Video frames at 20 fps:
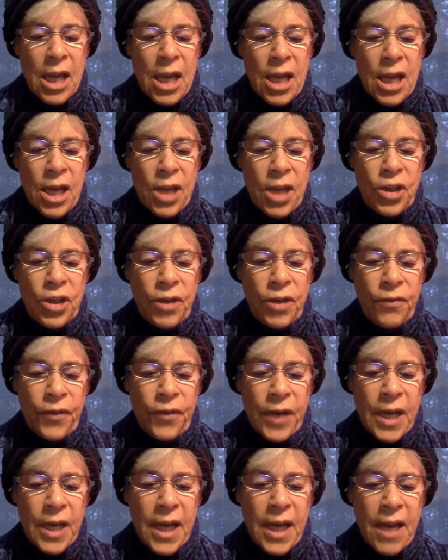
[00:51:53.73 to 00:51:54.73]
He should
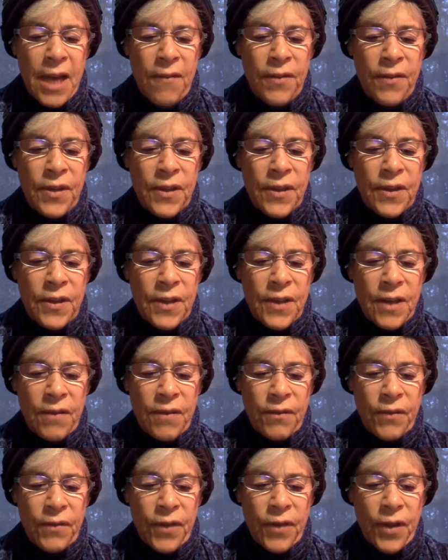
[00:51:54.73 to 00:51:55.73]
forgive the
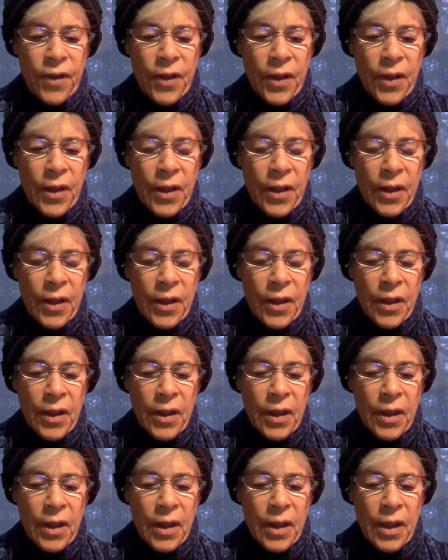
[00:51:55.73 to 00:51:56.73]
sinful
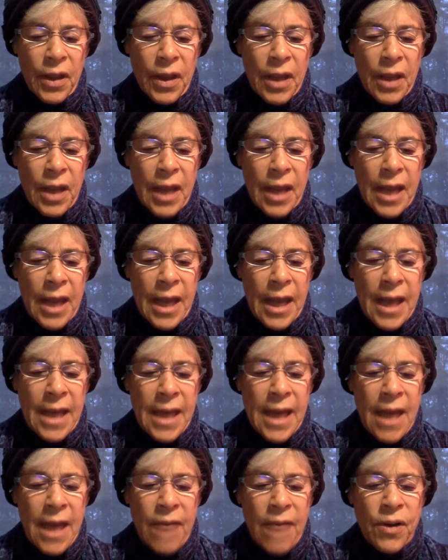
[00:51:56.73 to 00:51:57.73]
and
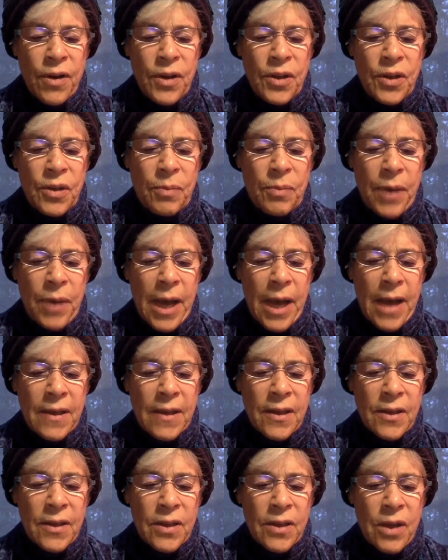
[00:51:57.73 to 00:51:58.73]
never
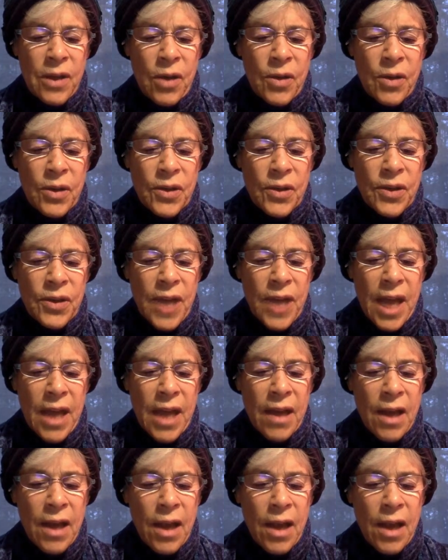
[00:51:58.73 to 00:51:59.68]
despise his low estate,